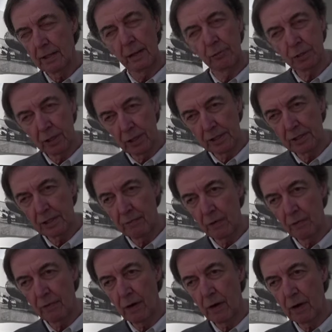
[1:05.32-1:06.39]
that was
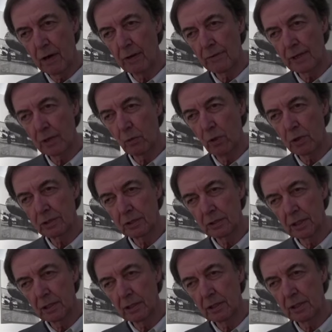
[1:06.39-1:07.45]
1975, and it wasn't
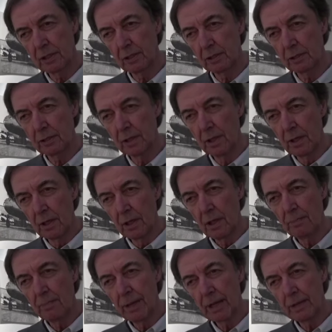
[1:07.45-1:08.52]
until
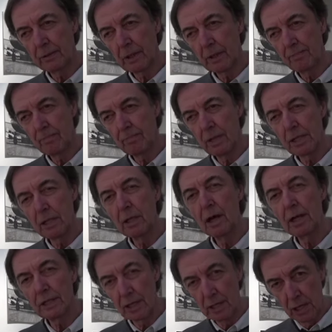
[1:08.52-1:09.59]
about the
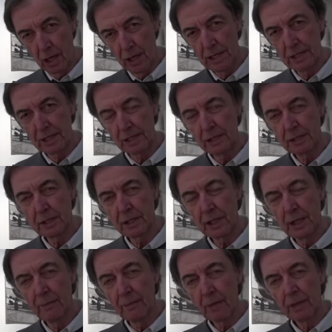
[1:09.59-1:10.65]
mid-1990s
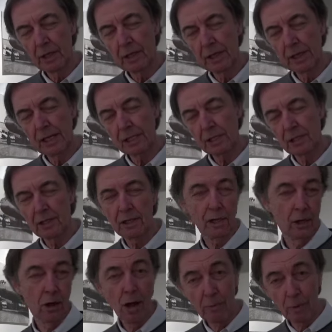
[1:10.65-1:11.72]
that I guess the
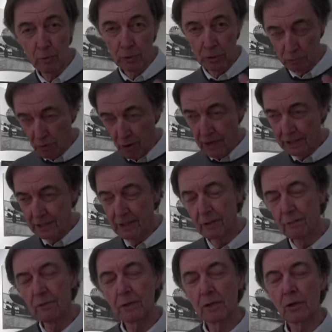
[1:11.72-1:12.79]
climate was right,
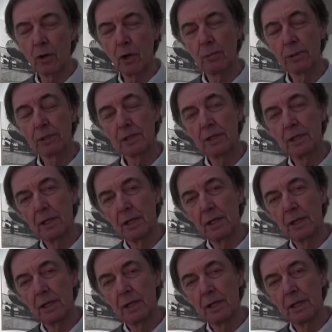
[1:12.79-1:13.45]
inverted commas,